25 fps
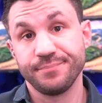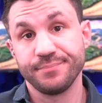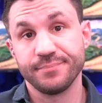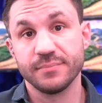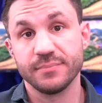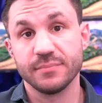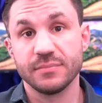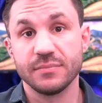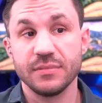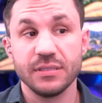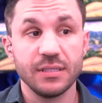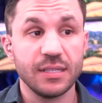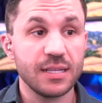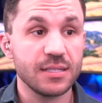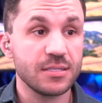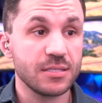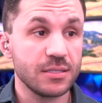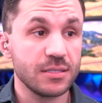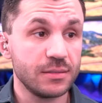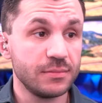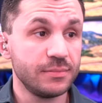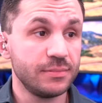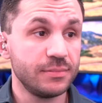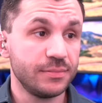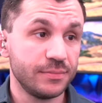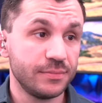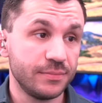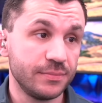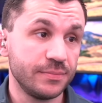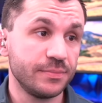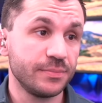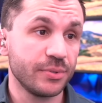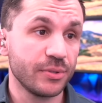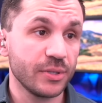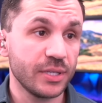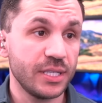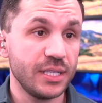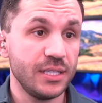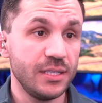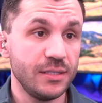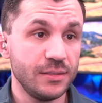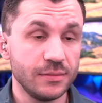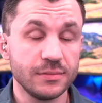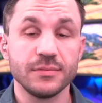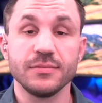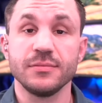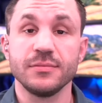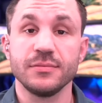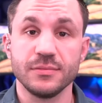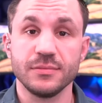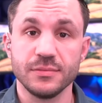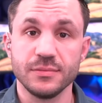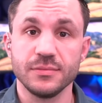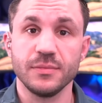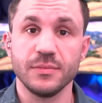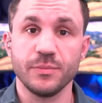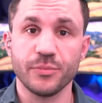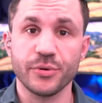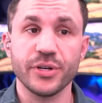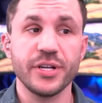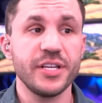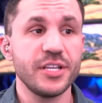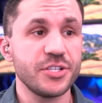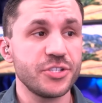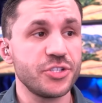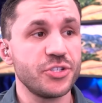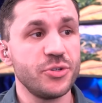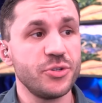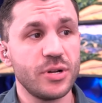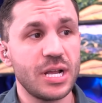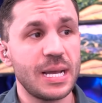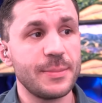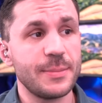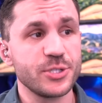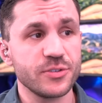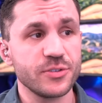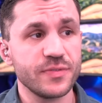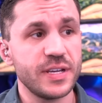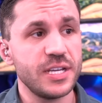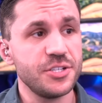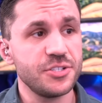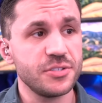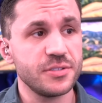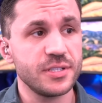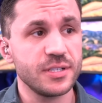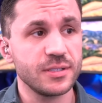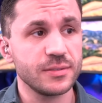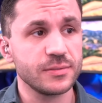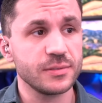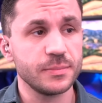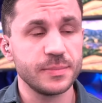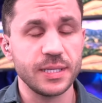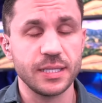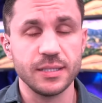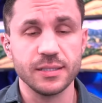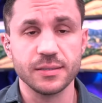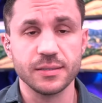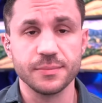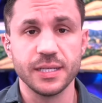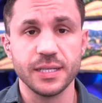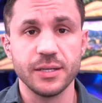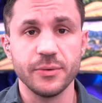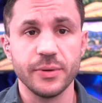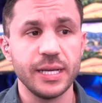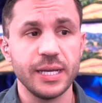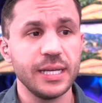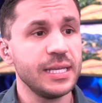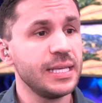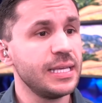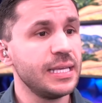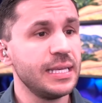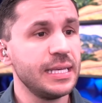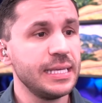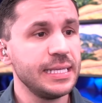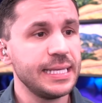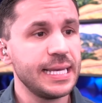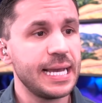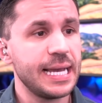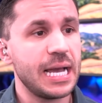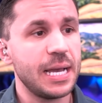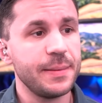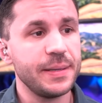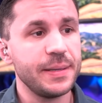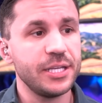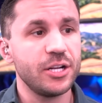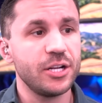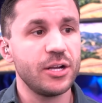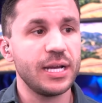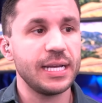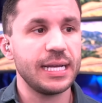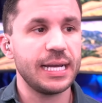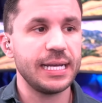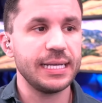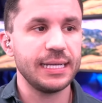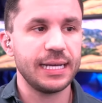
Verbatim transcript: I think that's a pretty pretty astute observation there rebelling my way yeah you know I,